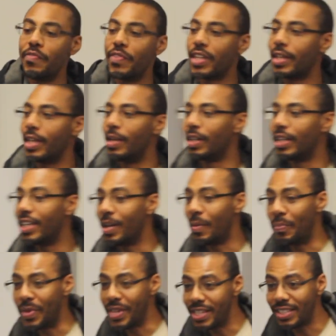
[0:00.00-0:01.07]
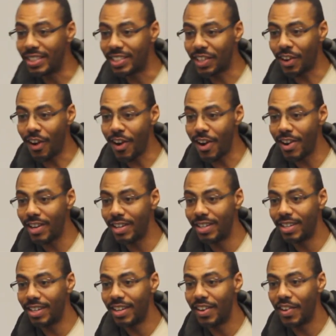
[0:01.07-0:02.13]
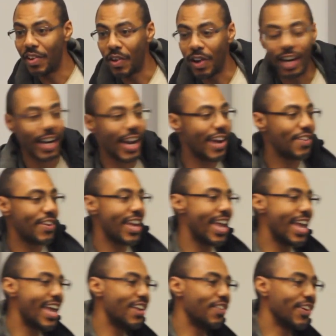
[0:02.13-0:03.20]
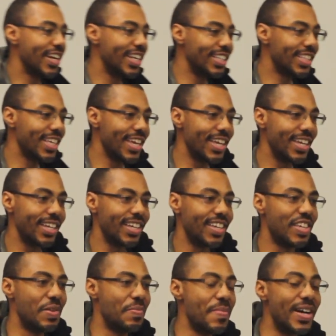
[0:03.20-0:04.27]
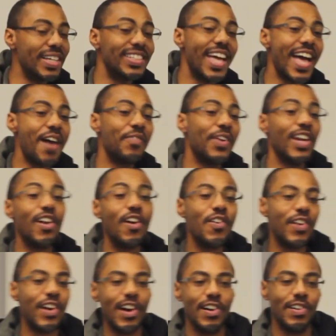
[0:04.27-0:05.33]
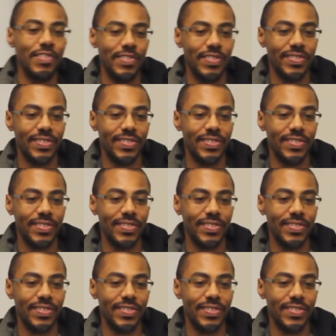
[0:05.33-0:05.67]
even can get a business card, letterhead, or anything, you must have a logo.